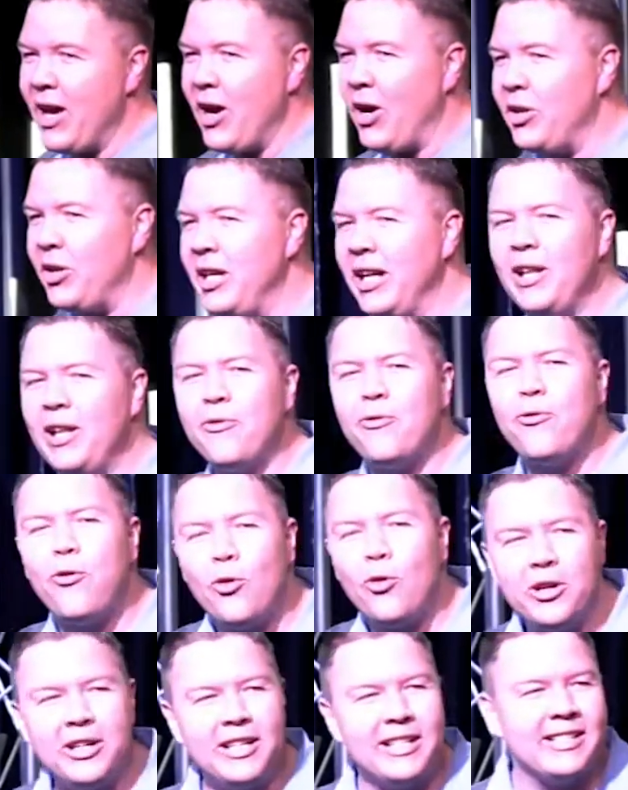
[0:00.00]
They are nearly
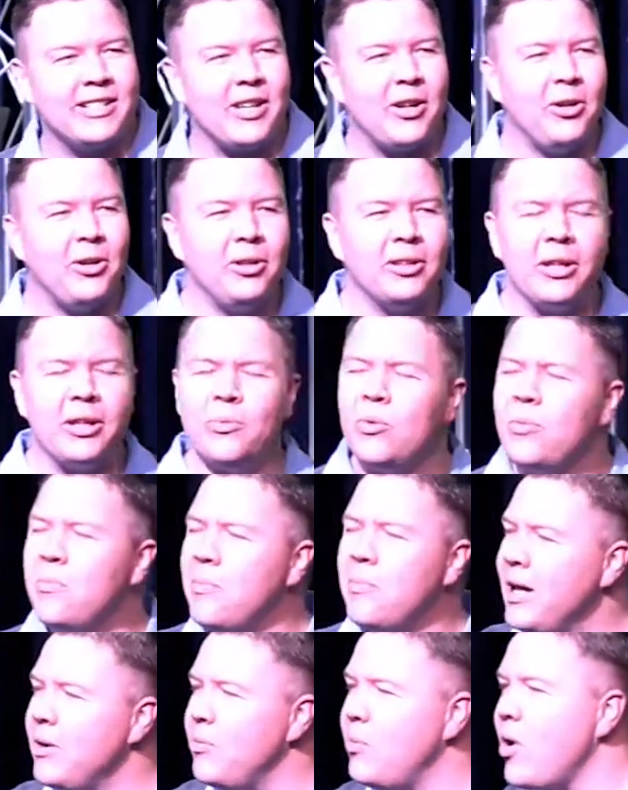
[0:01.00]
4 years old, and
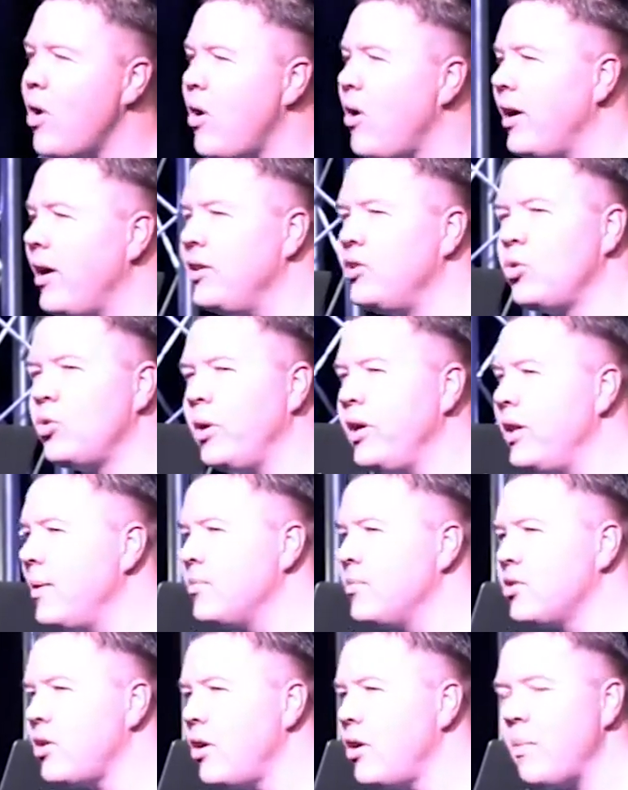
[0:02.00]
we are
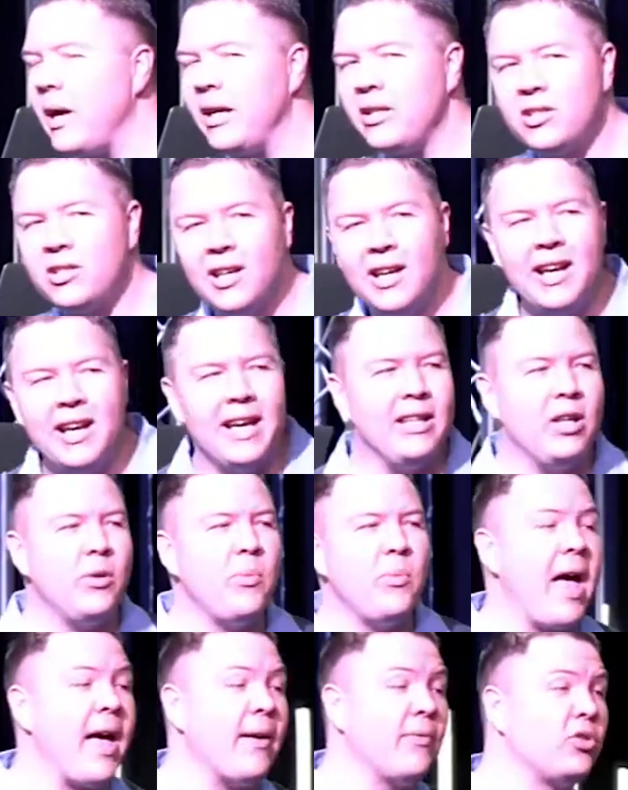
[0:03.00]
enjoying them so much.
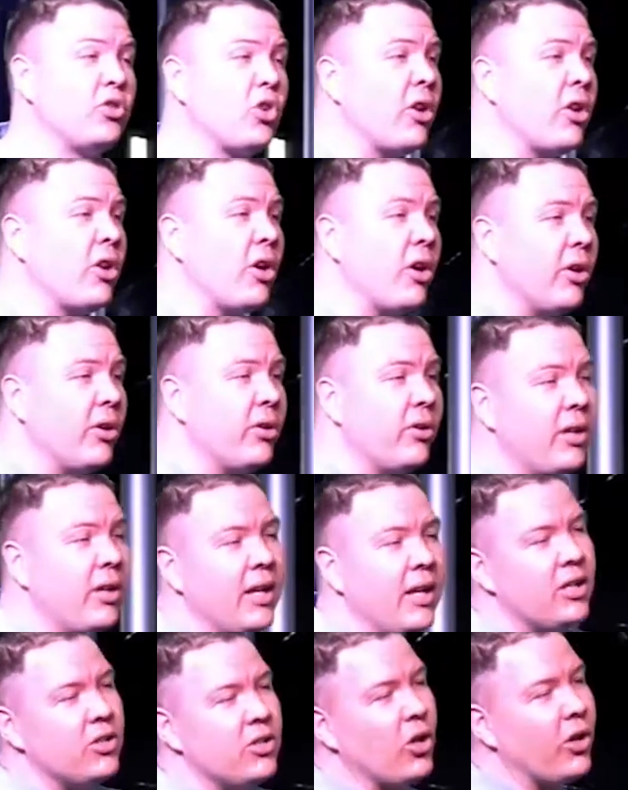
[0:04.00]
And then we have
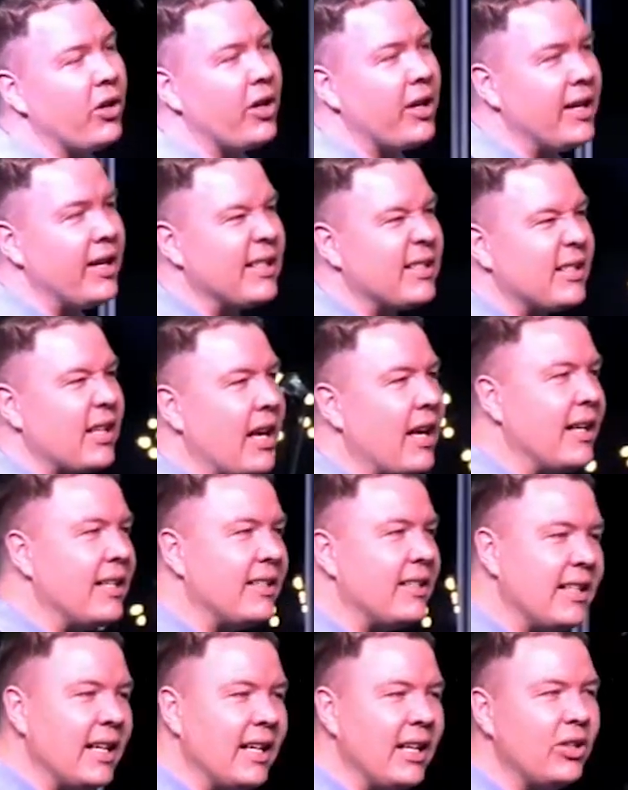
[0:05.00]
Jono. Jono is
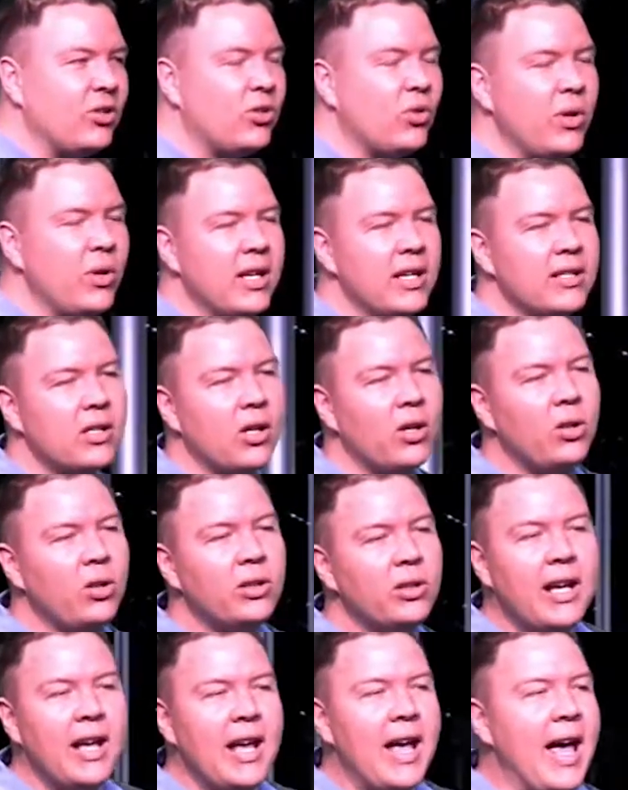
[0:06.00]
he's nearly 2 years
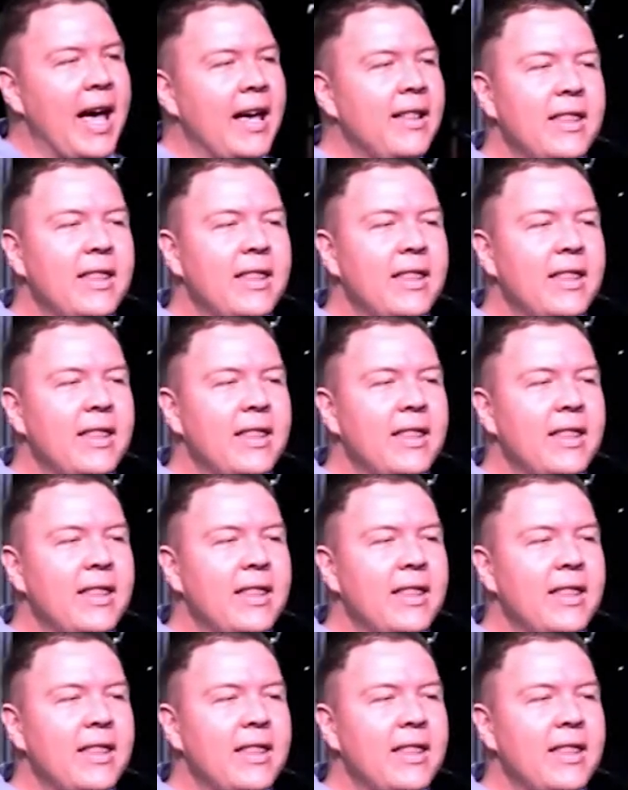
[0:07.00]
old.